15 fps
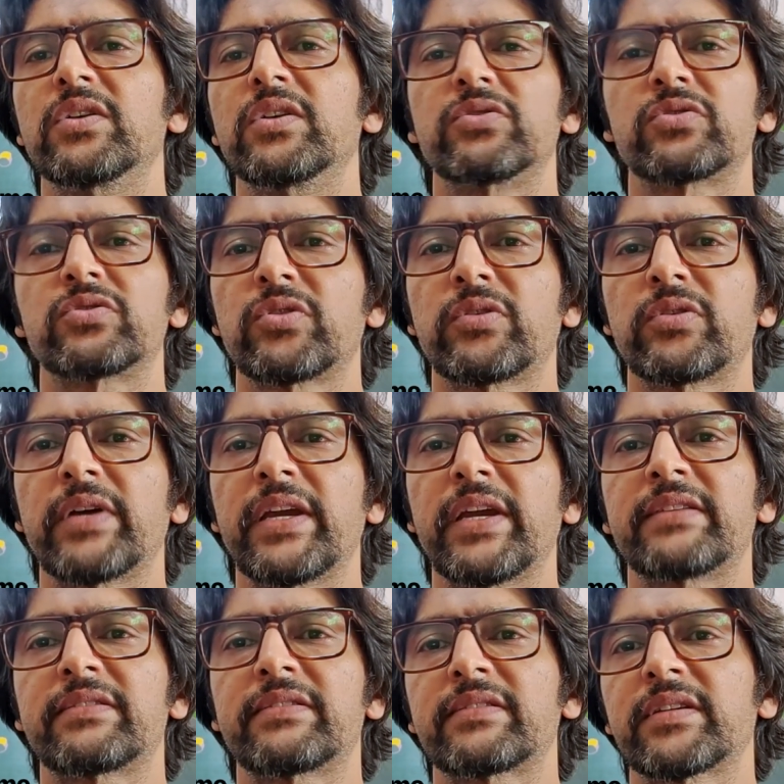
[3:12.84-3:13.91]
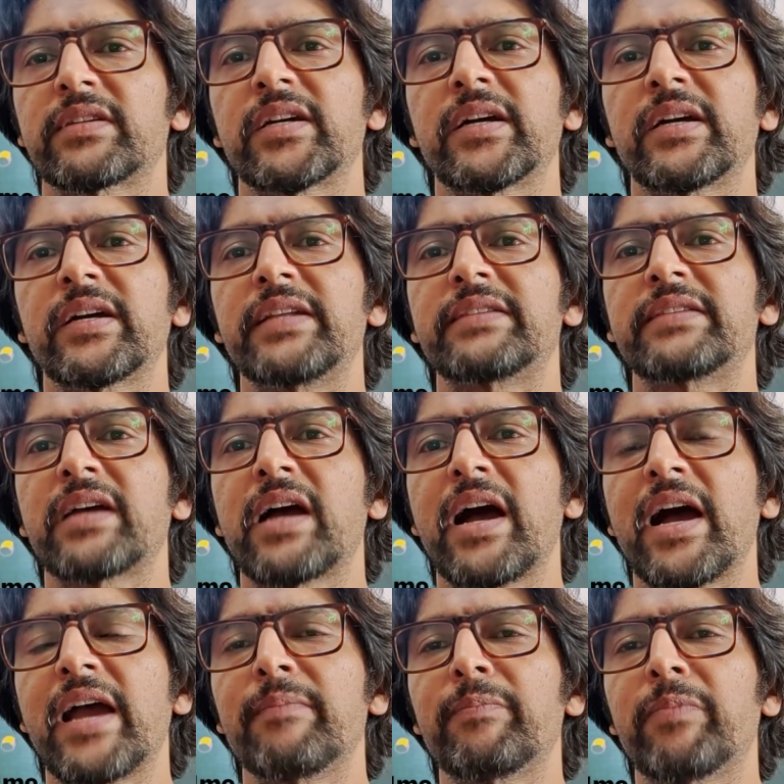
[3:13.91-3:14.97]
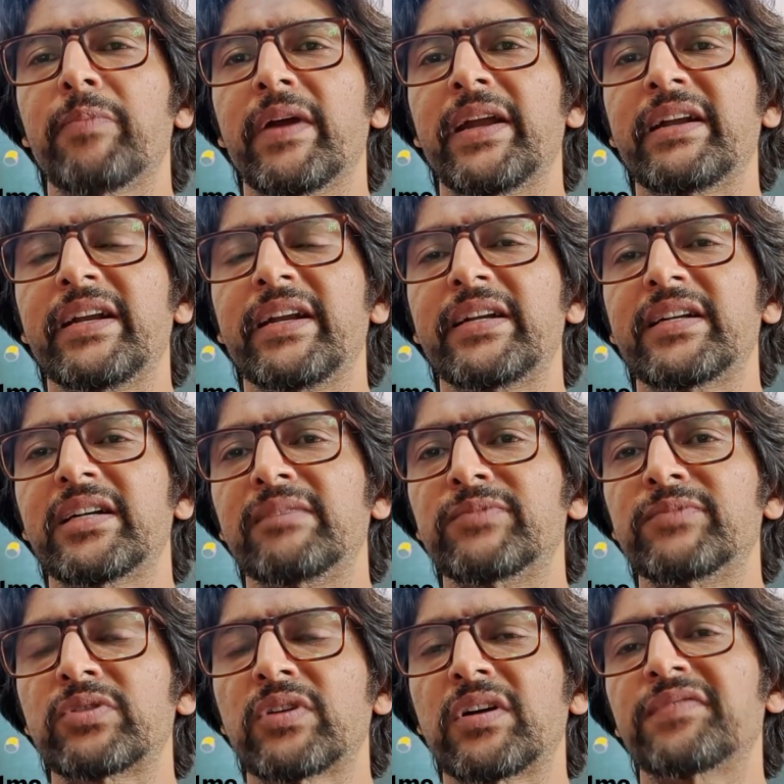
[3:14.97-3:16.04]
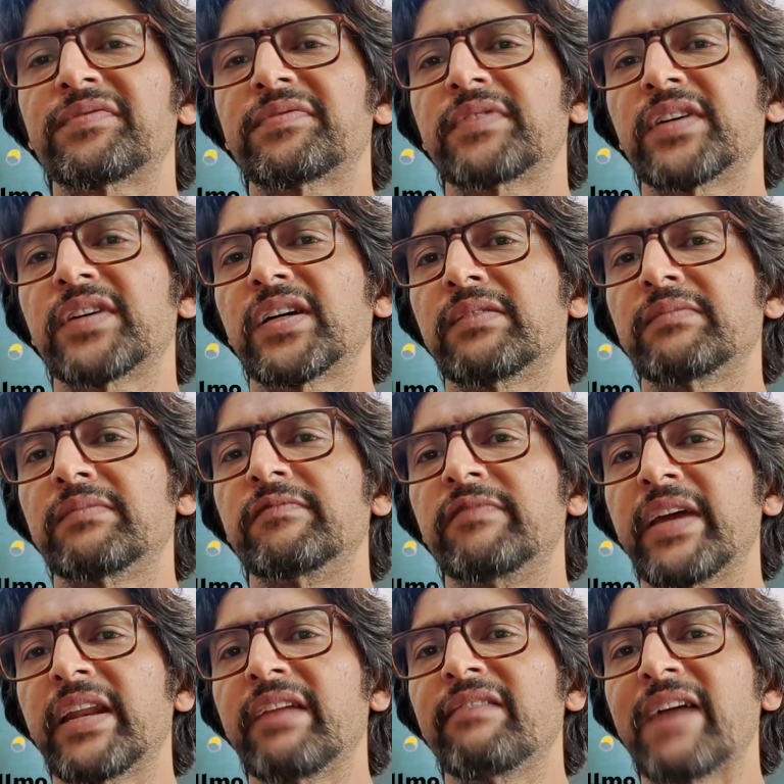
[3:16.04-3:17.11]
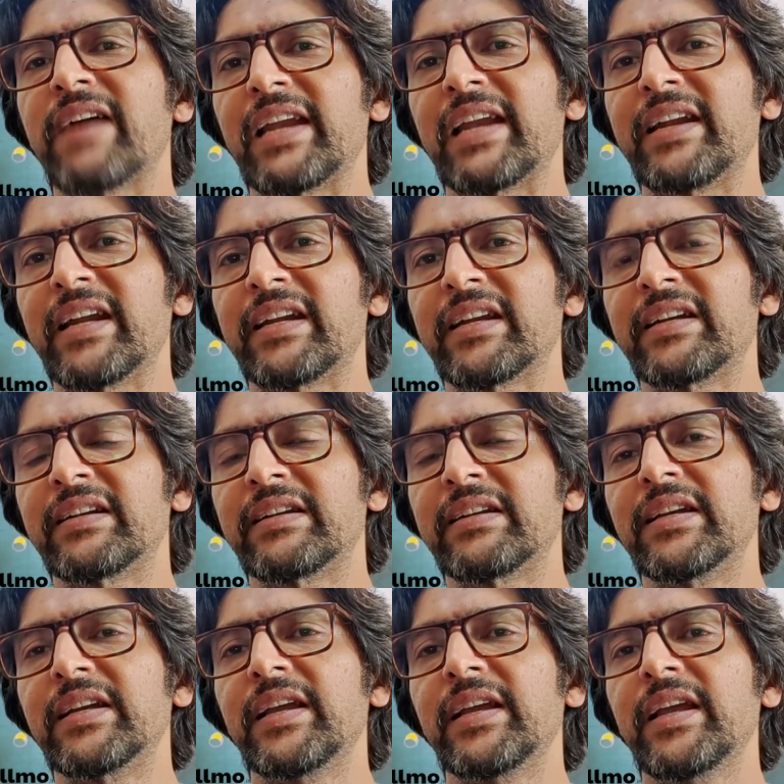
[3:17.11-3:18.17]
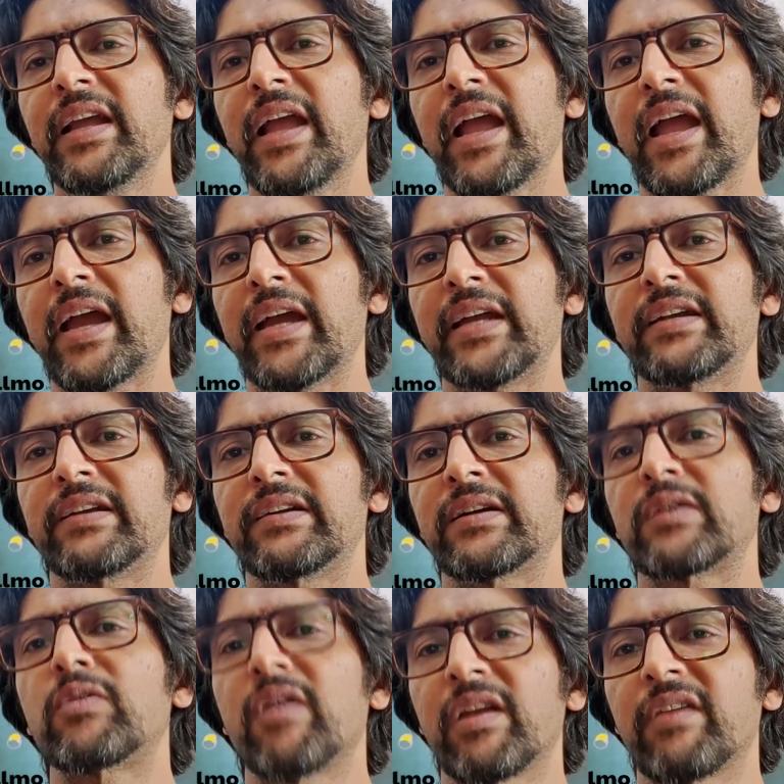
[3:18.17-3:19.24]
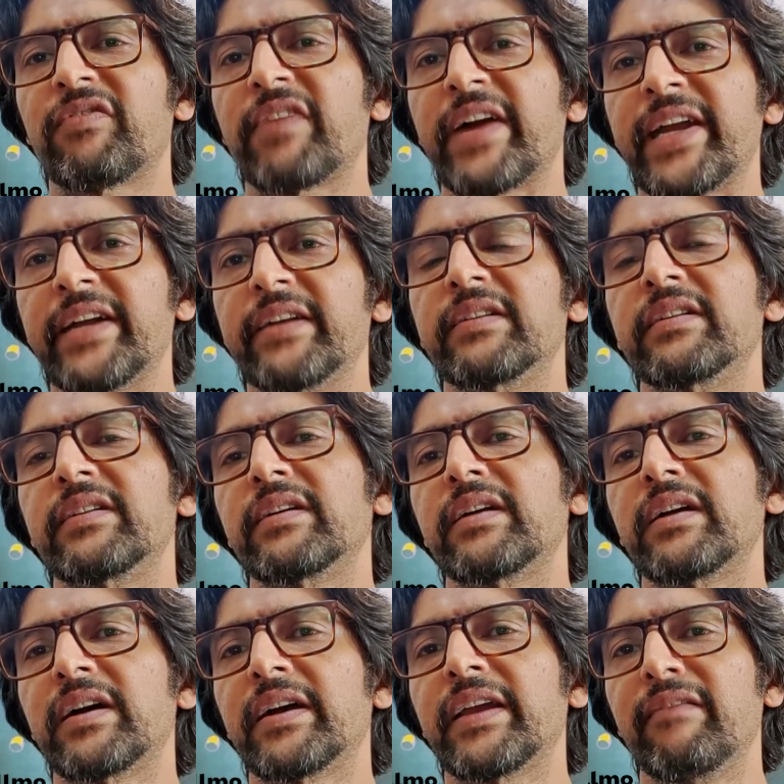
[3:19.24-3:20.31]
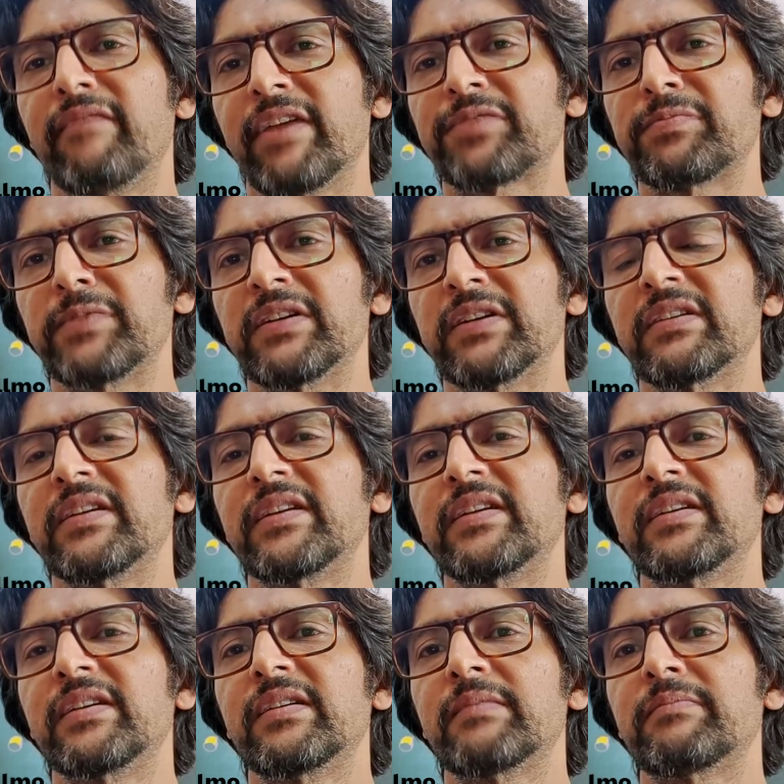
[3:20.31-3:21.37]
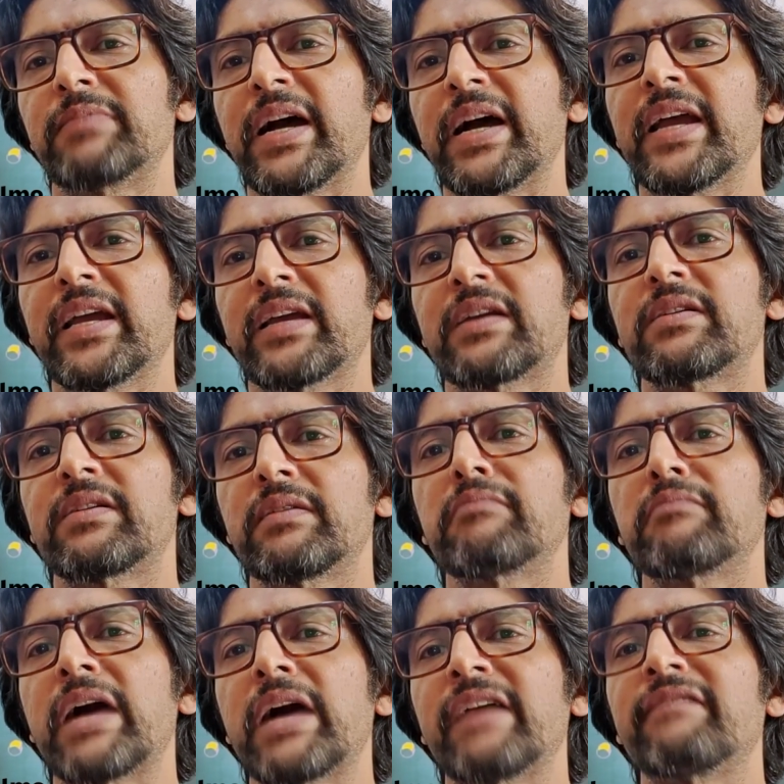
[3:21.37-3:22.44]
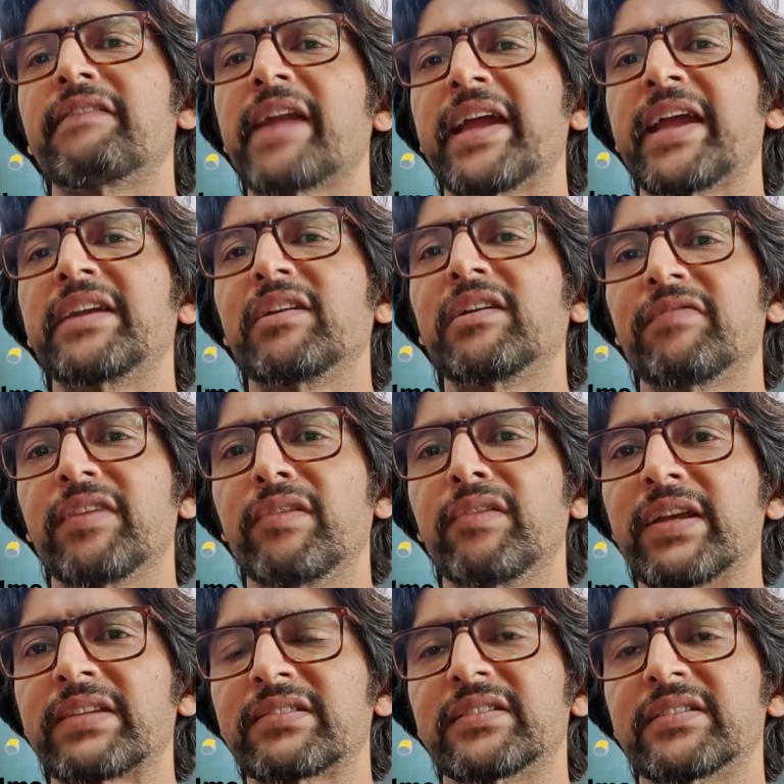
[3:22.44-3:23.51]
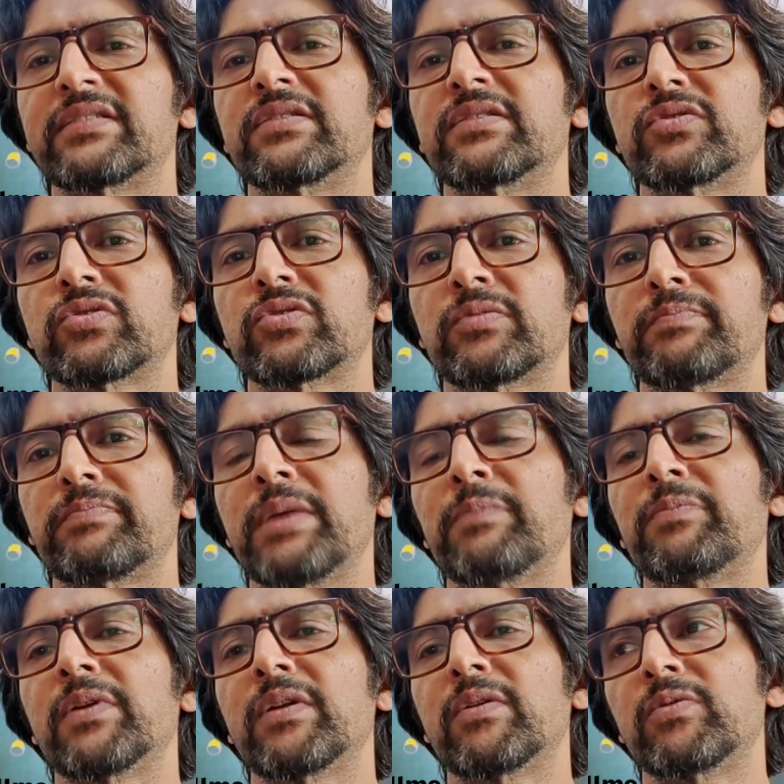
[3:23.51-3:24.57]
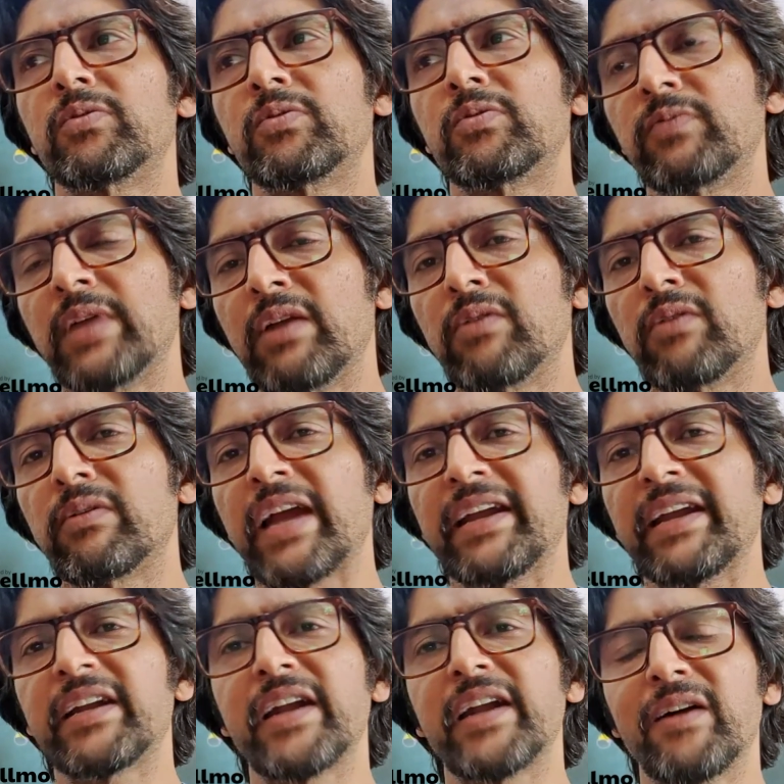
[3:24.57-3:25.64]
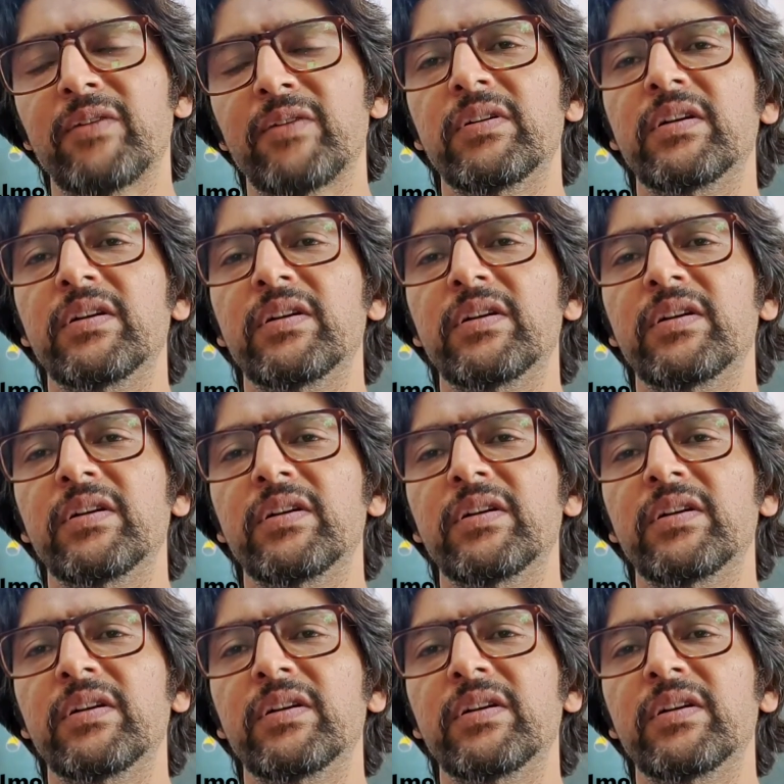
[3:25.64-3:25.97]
So it's a high point in terms of very validated and qualified investment by a variety of investors. So people who will look at it now